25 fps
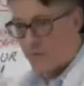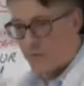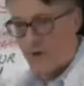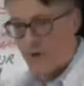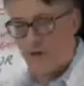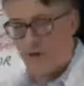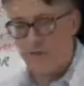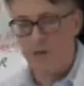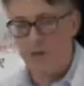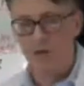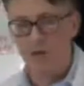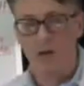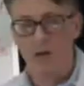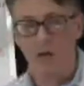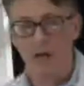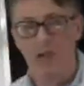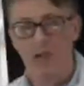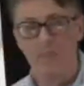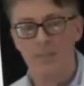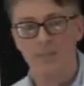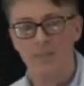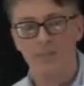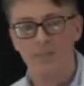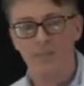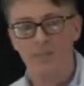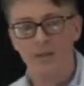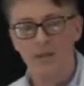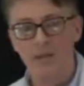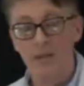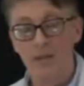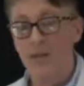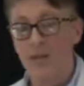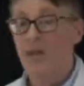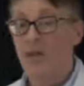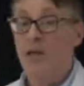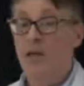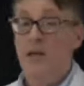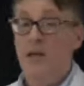involved as well.
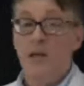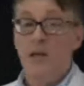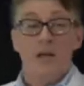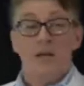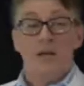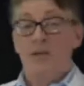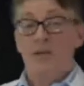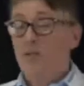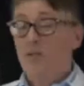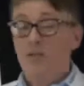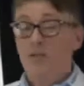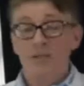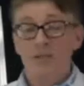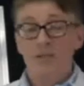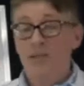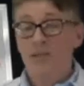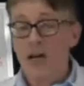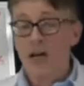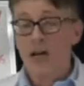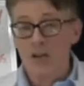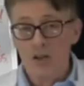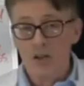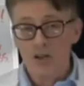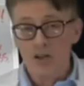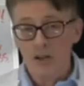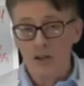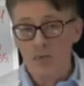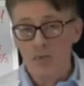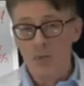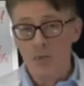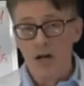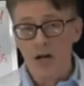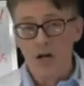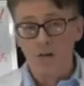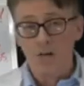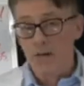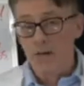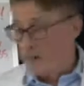You can sign on as
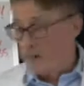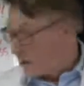well.